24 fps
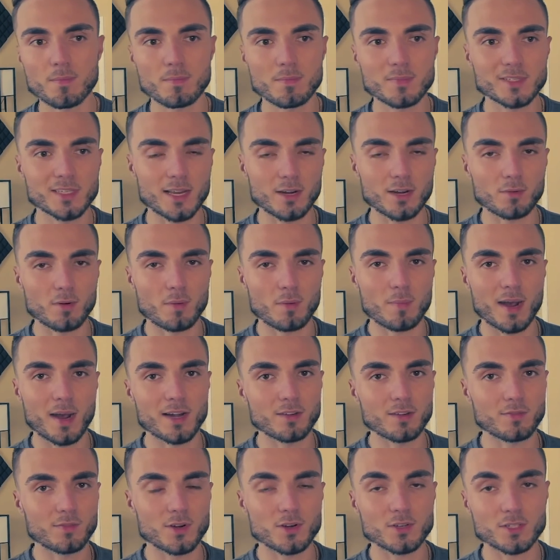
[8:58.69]
set a
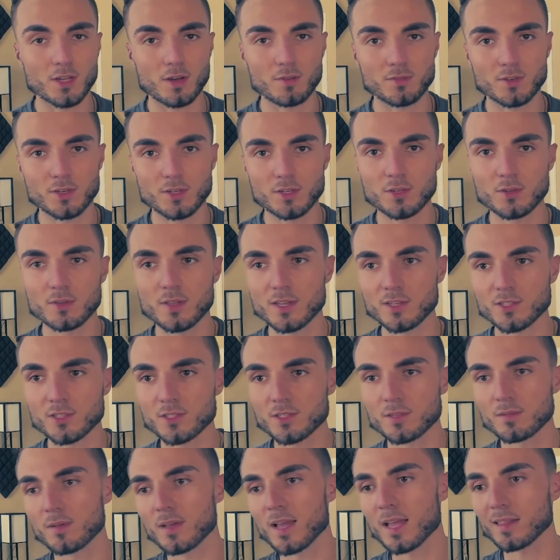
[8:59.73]
reminder for yourself to do
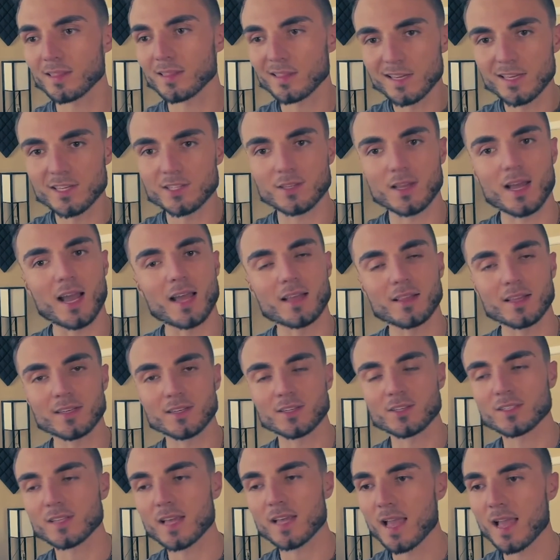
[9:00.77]
this, at least I like to
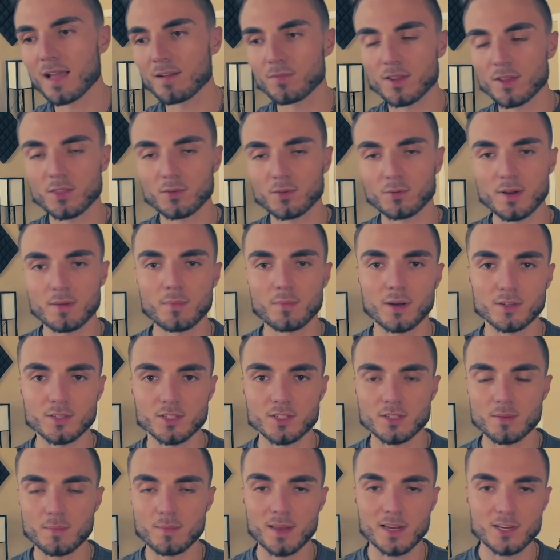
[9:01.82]
say every 3 months,
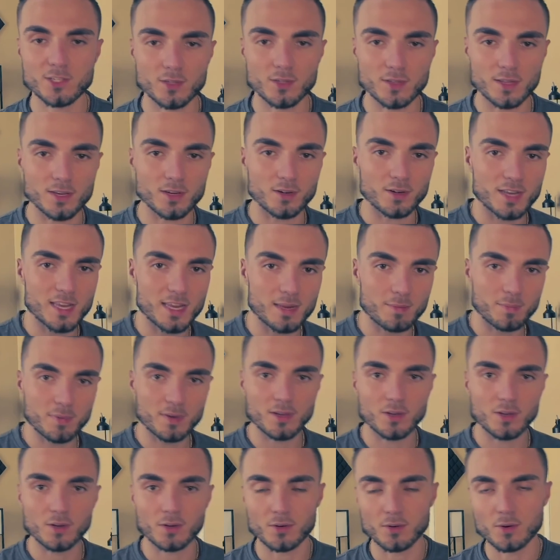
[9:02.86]
to make sure that you're keeping
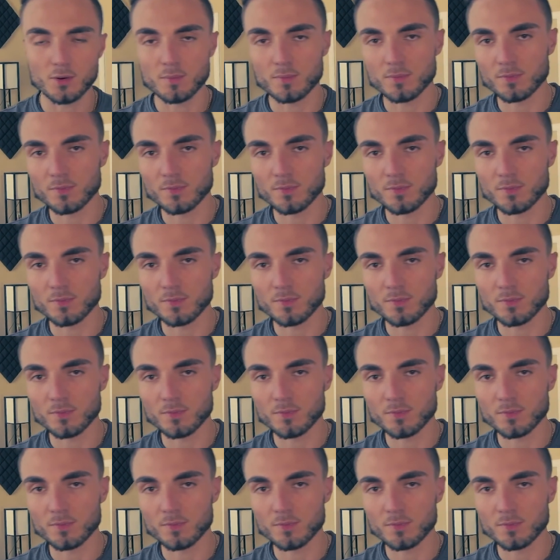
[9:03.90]
your group